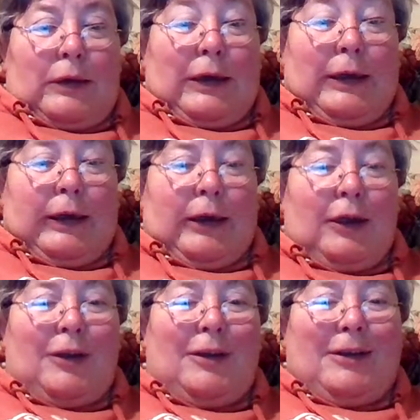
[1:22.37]
clean,
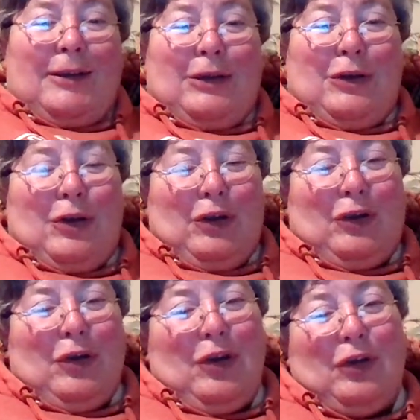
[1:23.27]

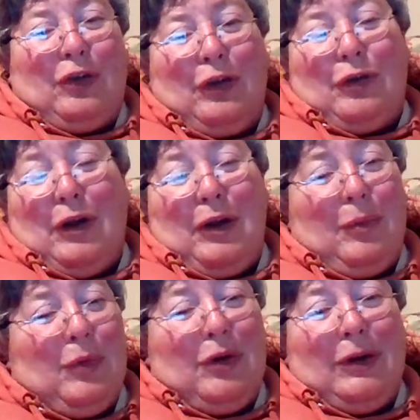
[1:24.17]
that isn't the right
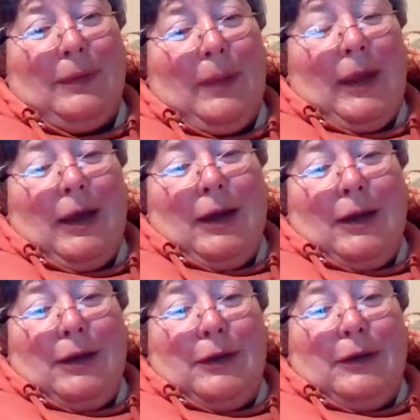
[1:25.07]
word,
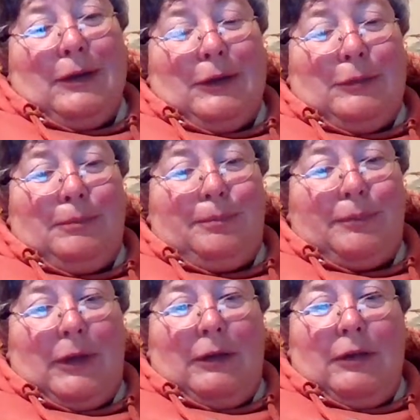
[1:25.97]
a
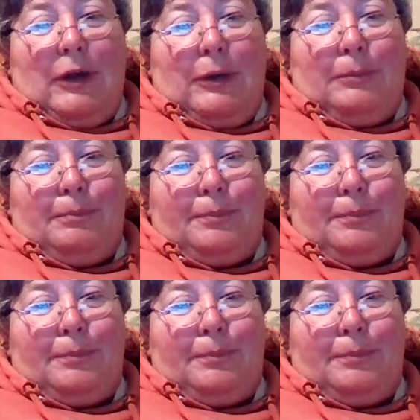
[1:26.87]
very